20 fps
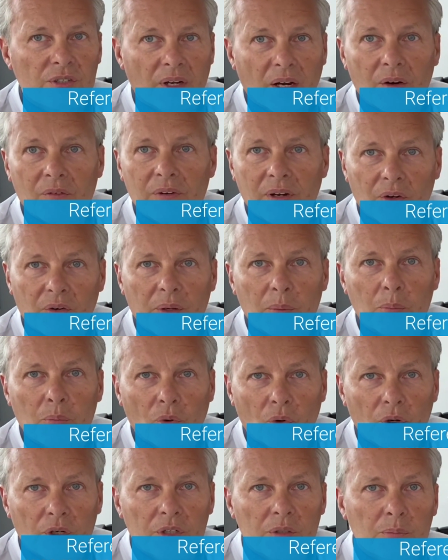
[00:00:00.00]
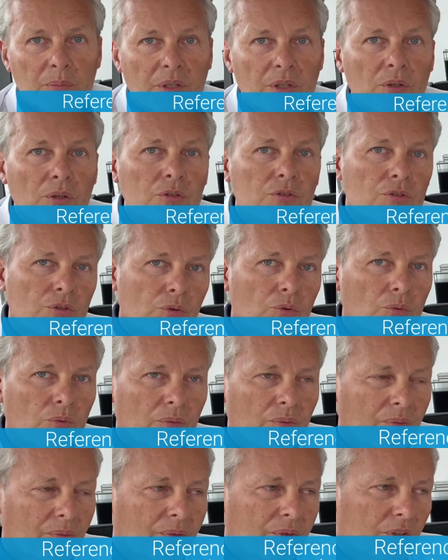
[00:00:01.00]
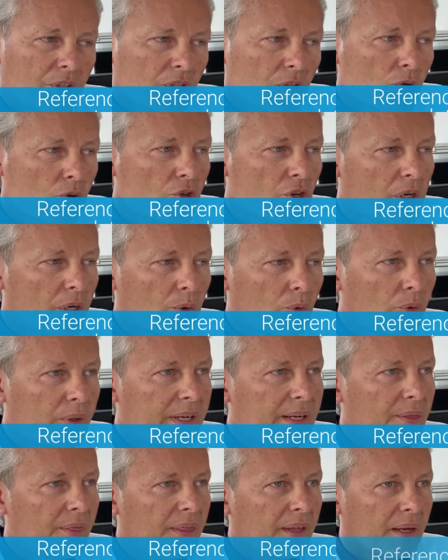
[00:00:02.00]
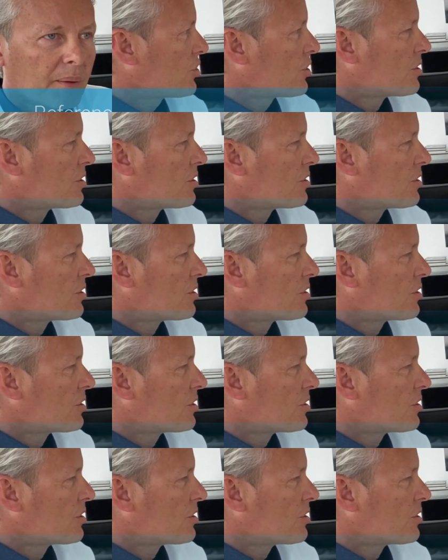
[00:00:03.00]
that are very important because you usually read them.